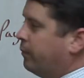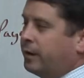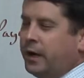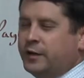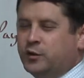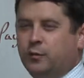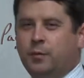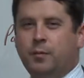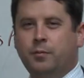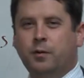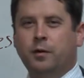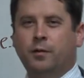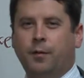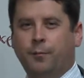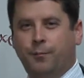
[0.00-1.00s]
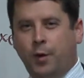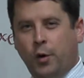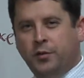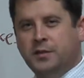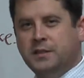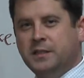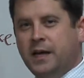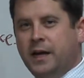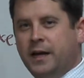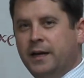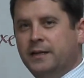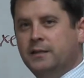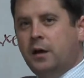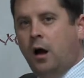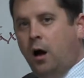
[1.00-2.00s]
Because remember, both
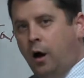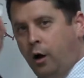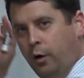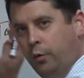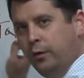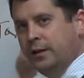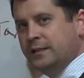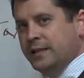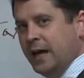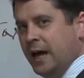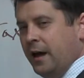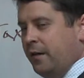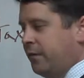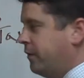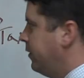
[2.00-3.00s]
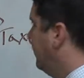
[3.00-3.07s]
sides always have